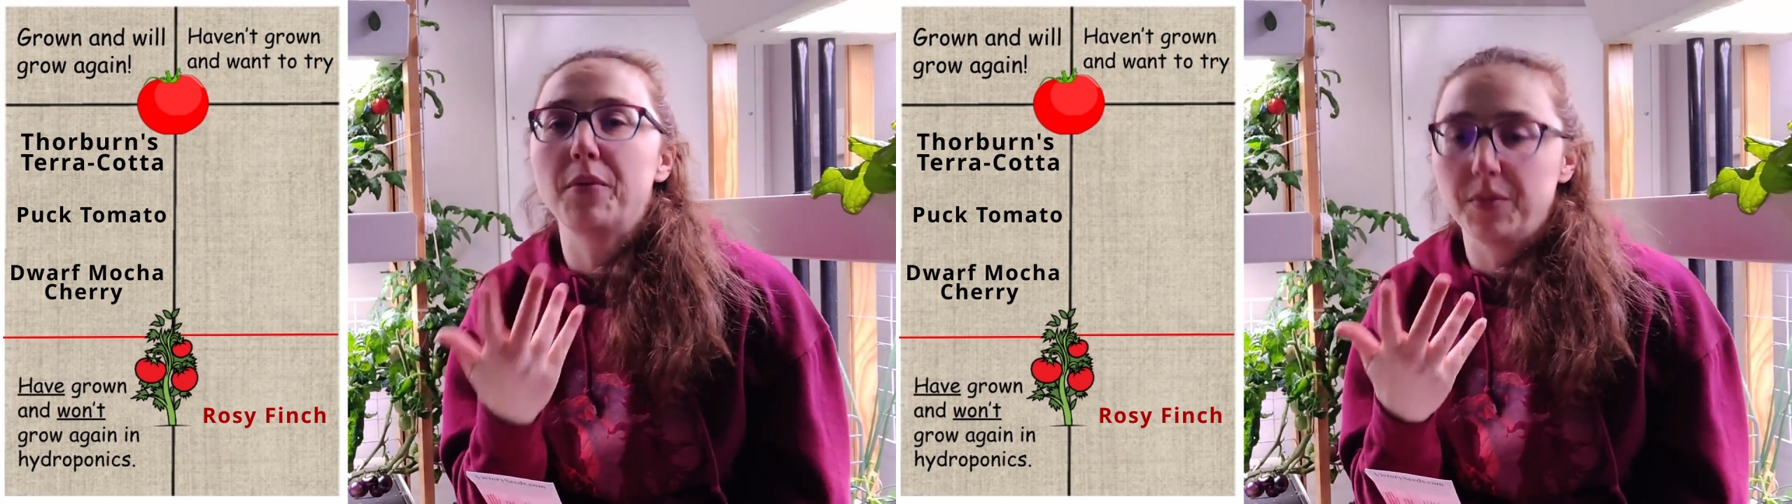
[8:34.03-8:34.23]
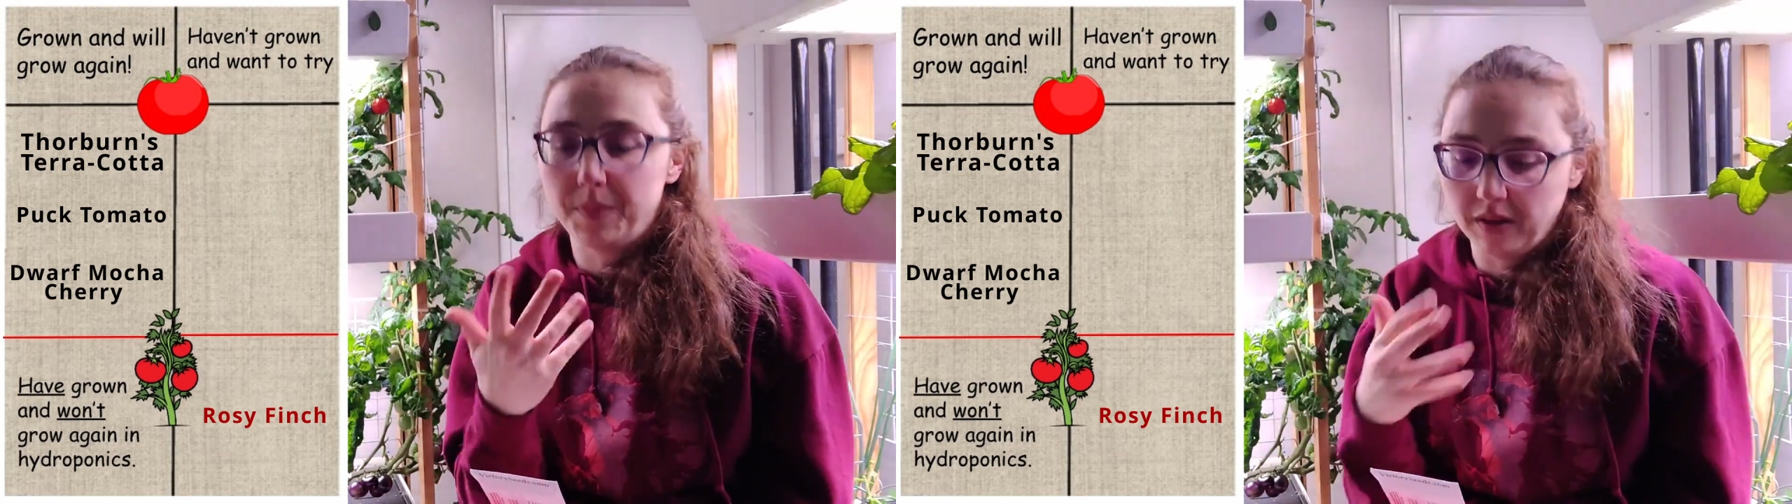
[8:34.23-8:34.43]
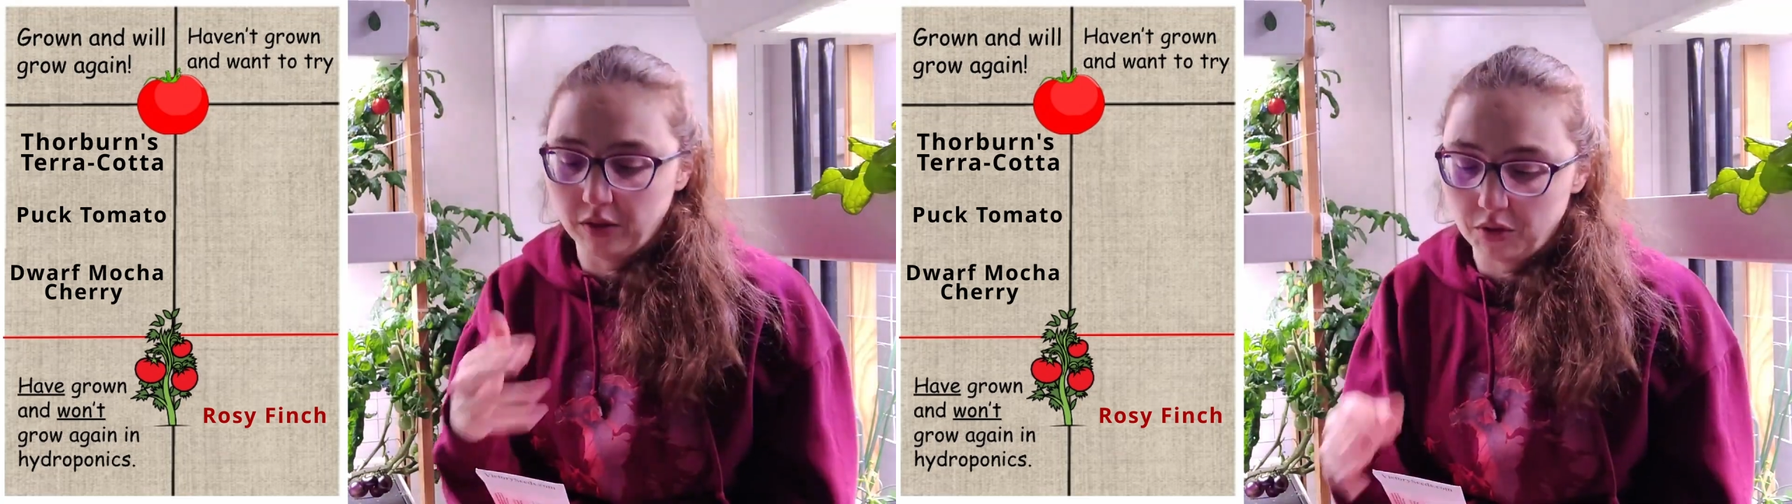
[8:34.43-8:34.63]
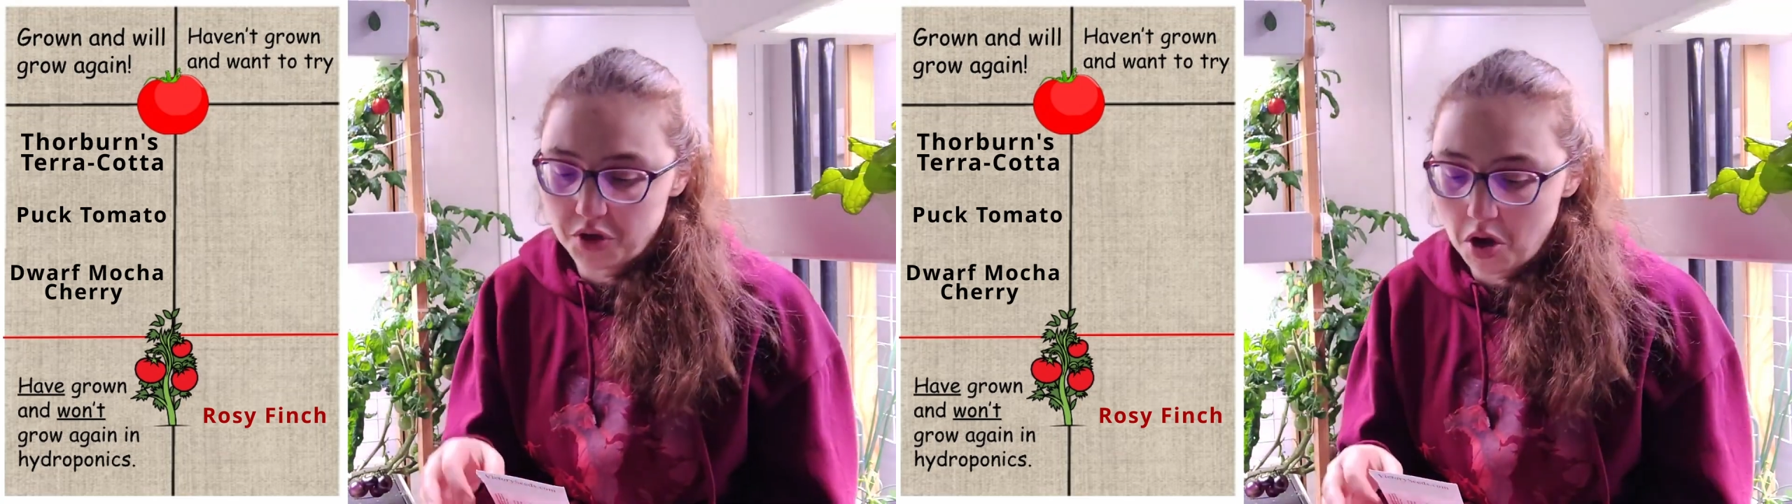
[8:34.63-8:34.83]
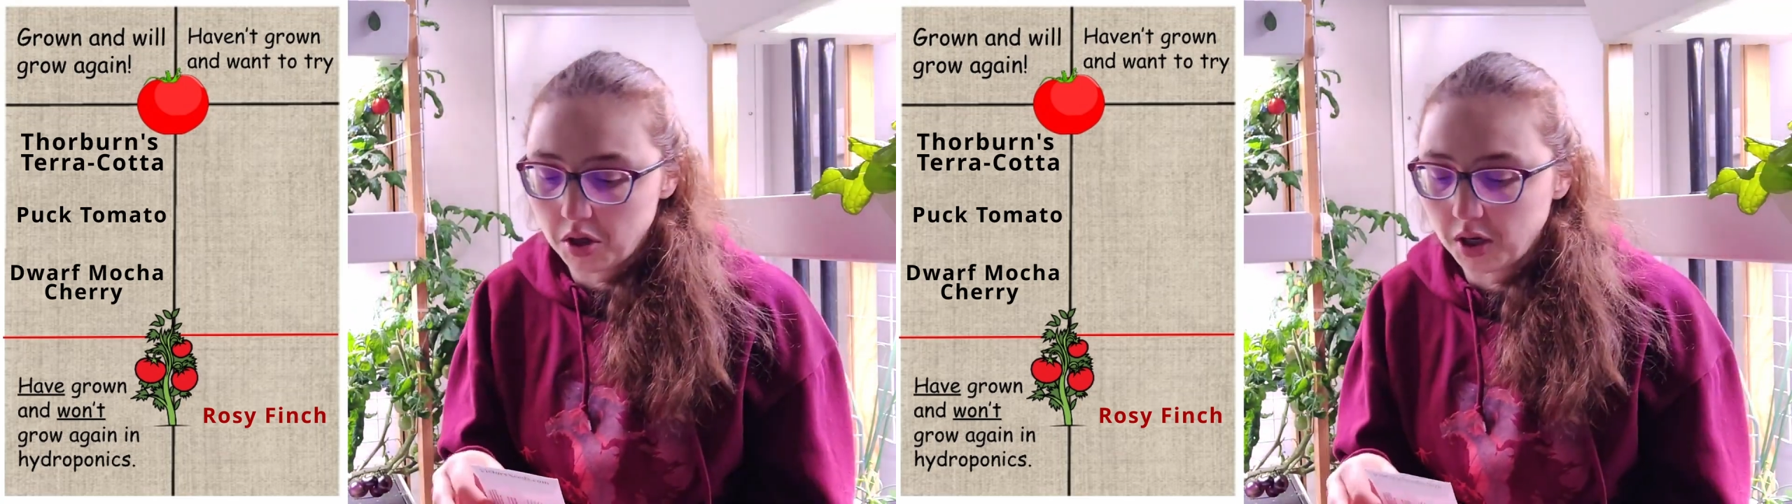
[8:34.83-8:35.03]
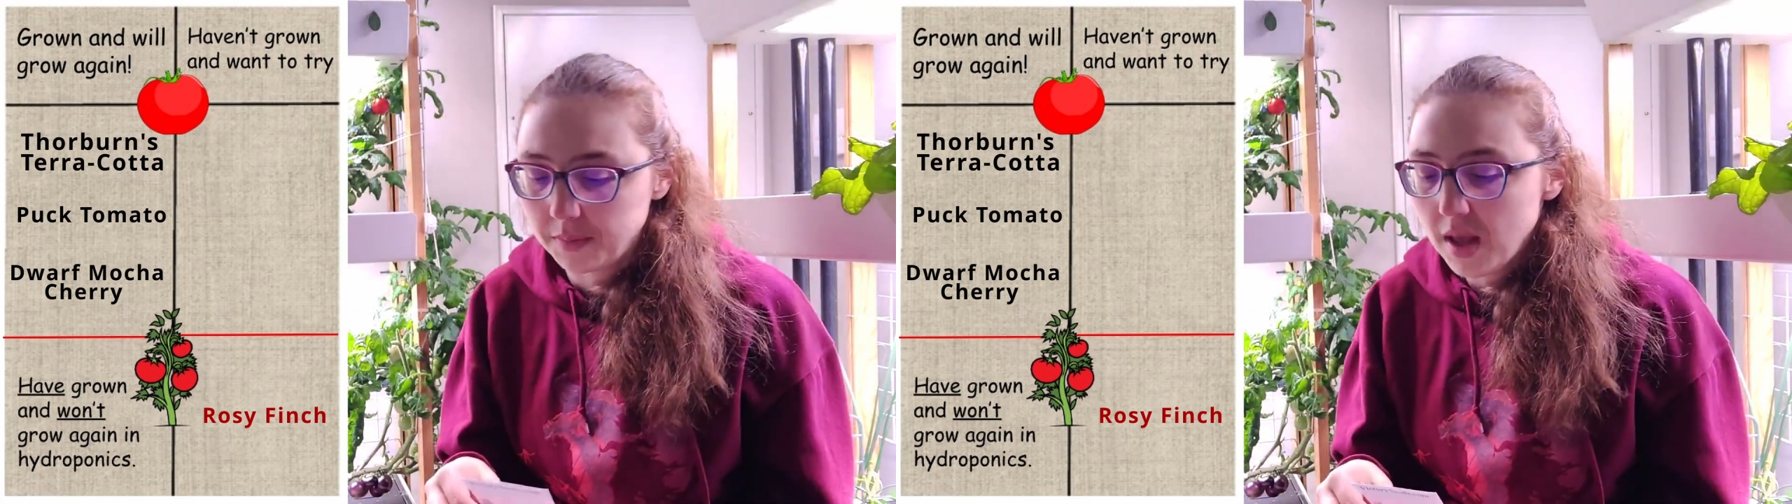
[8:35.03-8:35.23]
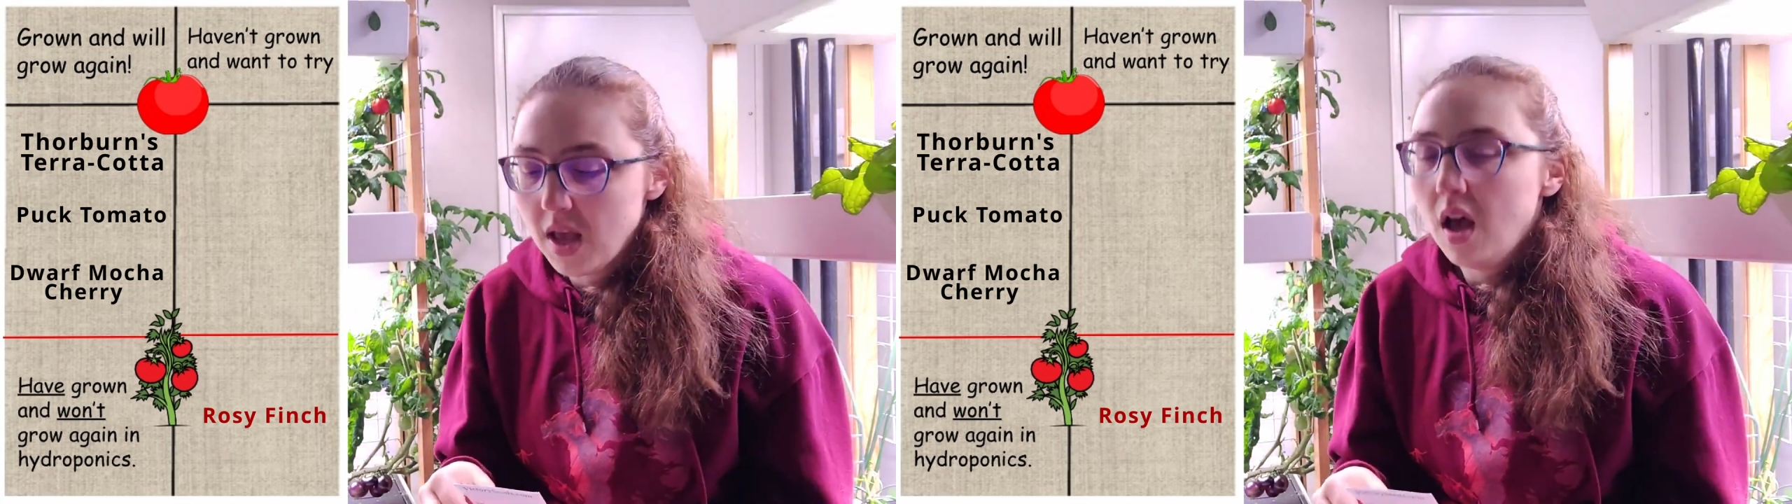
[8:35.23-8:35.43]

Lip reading: it would be a little taller.